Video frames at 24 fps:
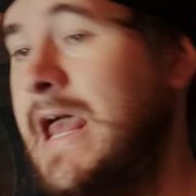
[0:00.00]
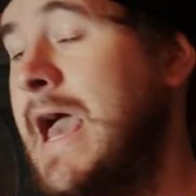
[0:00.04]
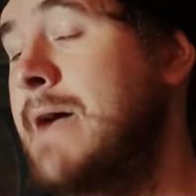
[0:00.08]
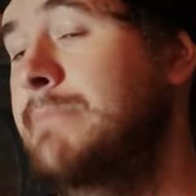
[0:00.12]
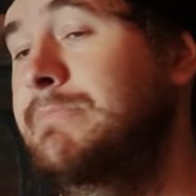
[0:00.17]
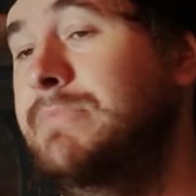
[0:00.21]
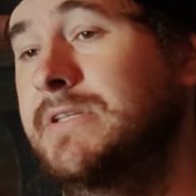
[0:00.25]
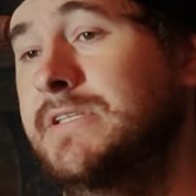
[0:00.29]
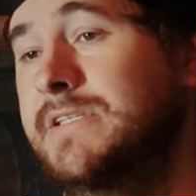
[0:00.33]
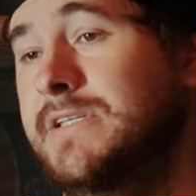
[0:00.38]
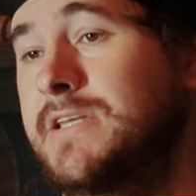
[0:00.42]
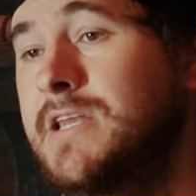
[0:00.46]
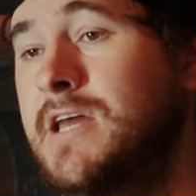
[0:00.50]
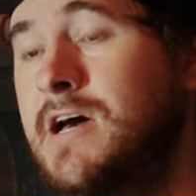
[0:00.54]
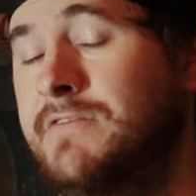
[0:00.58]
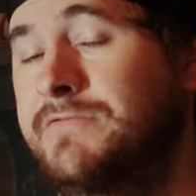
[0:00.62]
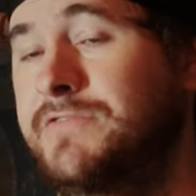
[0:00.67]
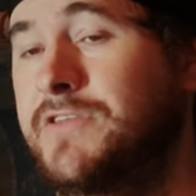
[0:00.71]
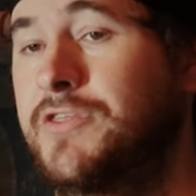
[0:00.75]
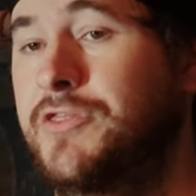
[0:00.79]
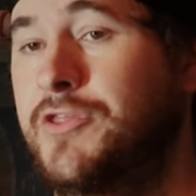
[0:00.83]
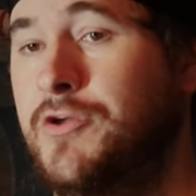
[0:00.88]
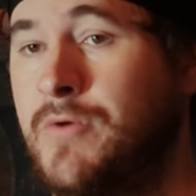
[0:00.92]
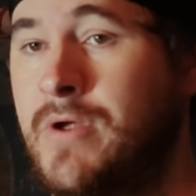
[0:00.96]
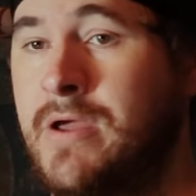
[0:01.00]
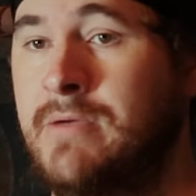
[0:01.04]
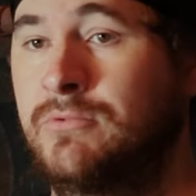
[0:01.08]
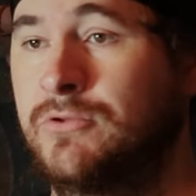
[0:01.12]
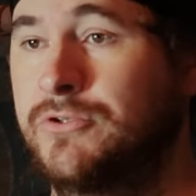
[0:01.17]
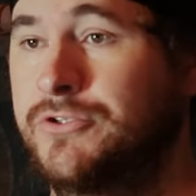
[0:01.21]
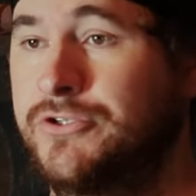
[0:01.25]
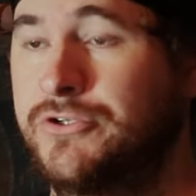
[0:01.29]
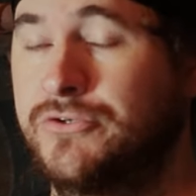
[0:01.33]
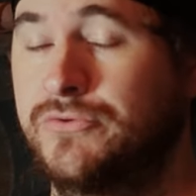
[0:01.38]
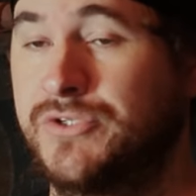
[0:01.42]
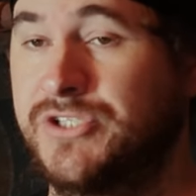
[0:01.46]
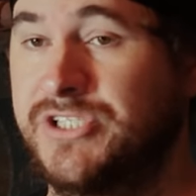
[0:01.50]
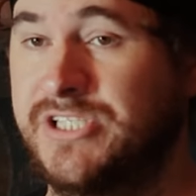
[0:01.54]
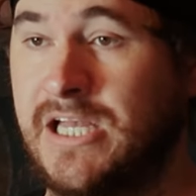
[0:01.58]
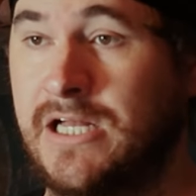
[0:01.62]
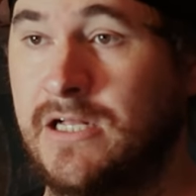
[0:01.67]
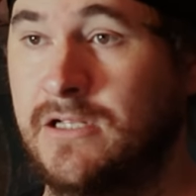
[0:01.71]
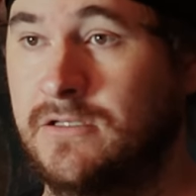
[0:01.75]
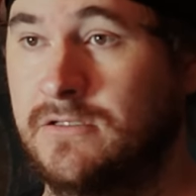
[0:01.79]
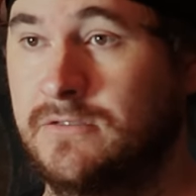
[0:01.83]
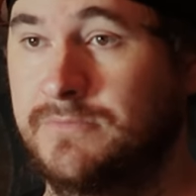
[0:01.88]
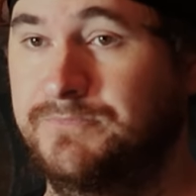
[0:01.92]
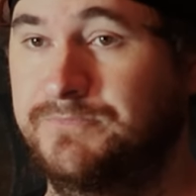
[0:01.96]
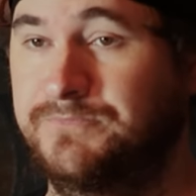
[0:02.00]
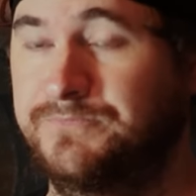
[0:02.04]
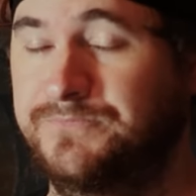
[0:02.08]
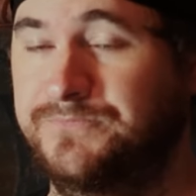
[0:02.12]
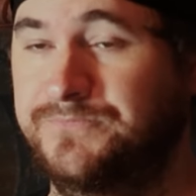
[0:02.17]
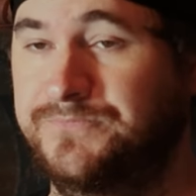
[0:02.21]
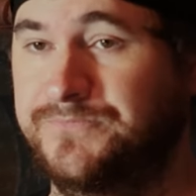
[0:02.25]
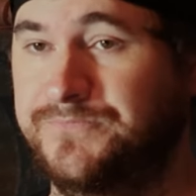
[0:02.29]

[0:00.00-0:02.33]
happens enough that they're able to sell